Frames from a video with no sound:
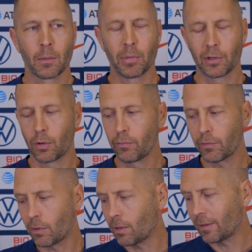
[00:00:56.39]
But
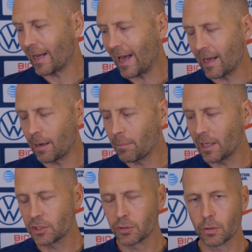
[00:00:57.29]
overall, I'm
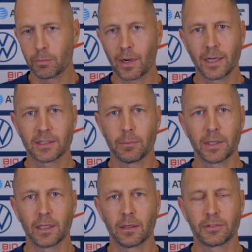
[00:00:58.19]
not sure, Brian, it's a
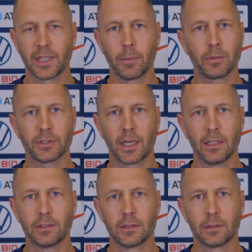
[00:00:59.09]
big enough sample
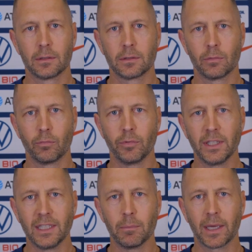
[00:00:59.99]
size to
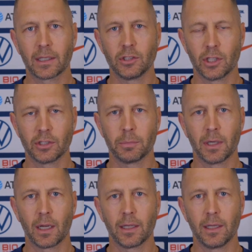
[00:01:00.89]
really make a
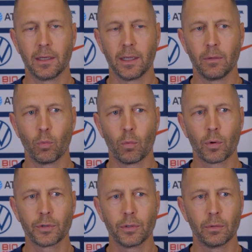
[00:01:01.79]
judgment on it. And what
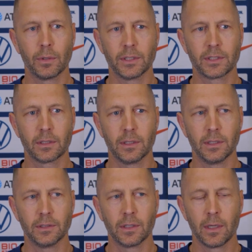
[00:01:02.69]
we're doing
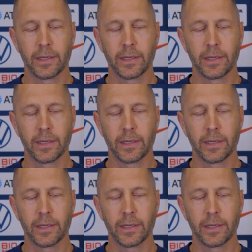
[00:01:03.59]
is